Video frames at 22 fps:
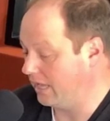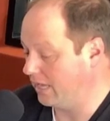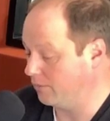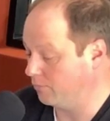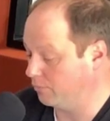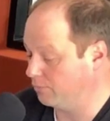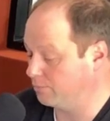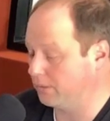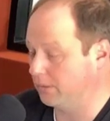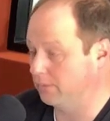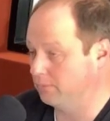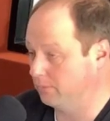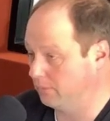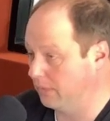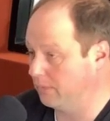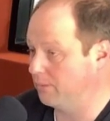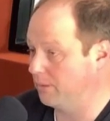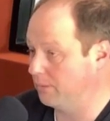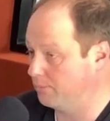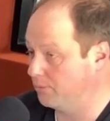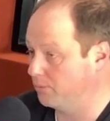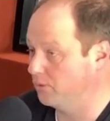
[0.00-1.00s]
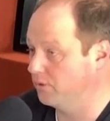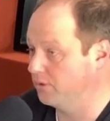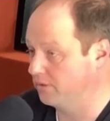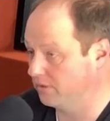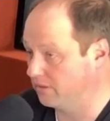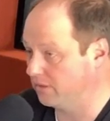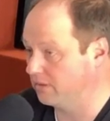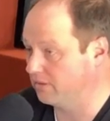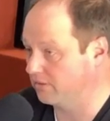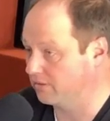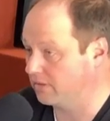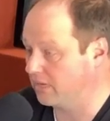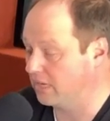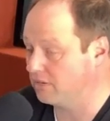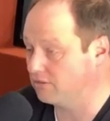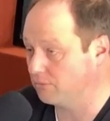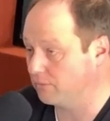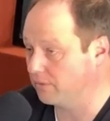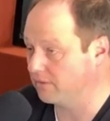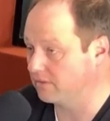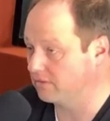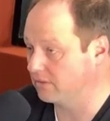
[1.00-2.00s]
it would probably be prudent to
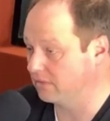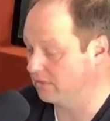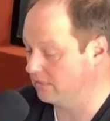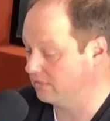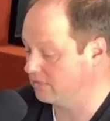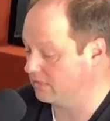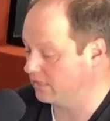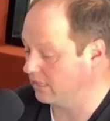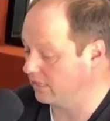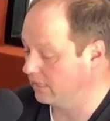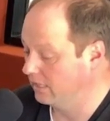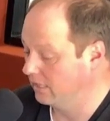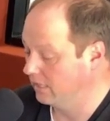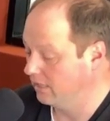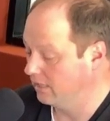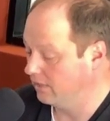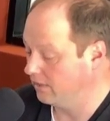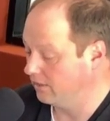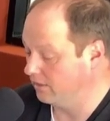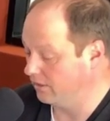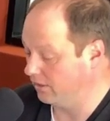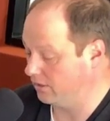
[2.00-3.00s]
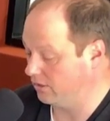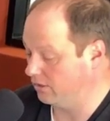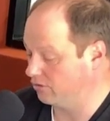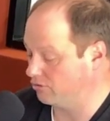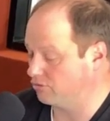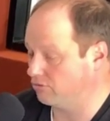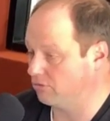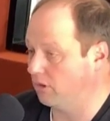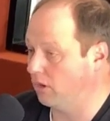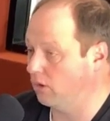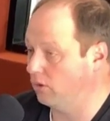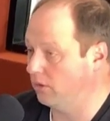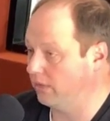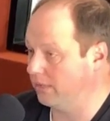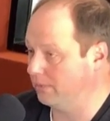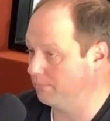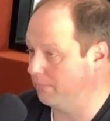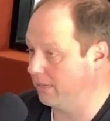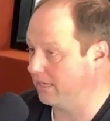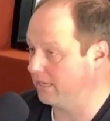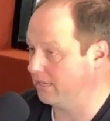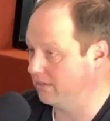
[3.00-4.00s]
discuss with the solicitor the
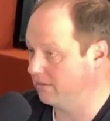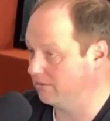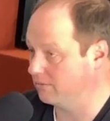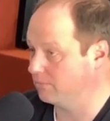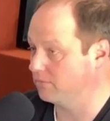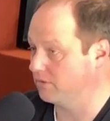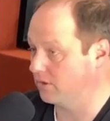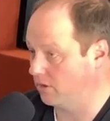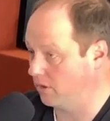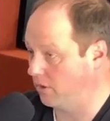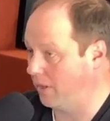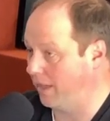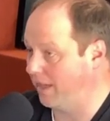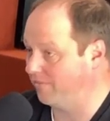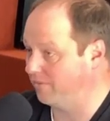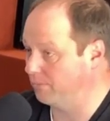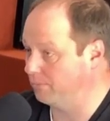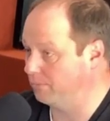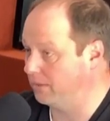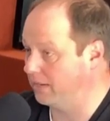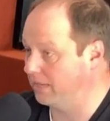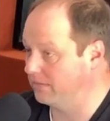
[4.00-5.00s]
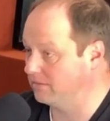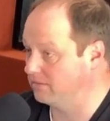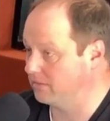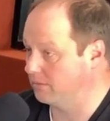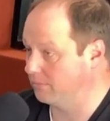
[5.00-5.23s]
controlling mechanisms that you have in place